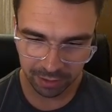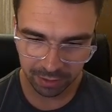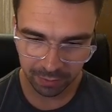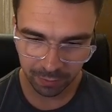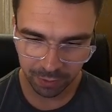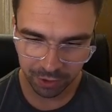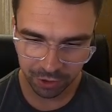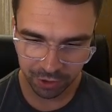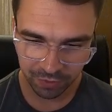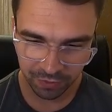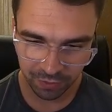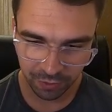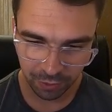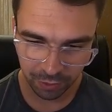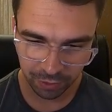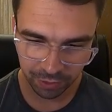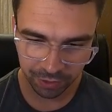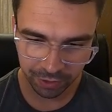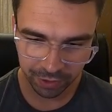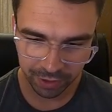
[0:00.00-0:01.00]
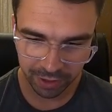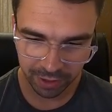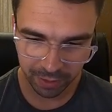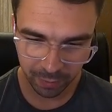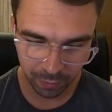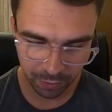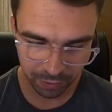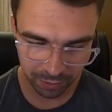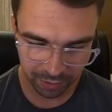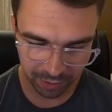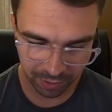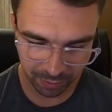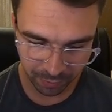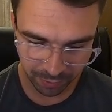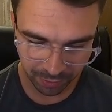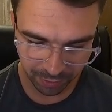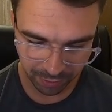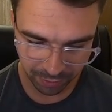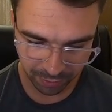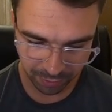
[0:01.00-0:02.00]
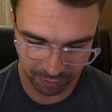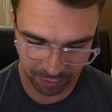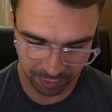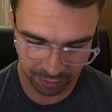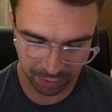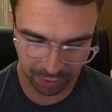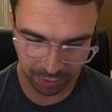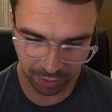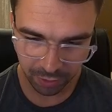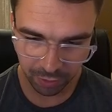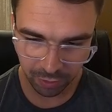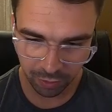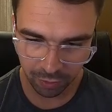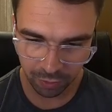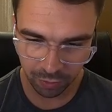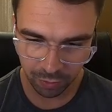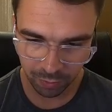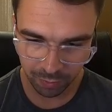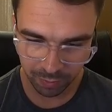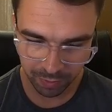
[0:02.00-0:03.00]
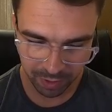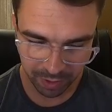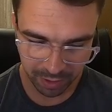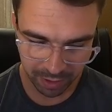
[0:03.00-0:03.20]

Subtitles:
Which folder I want to use home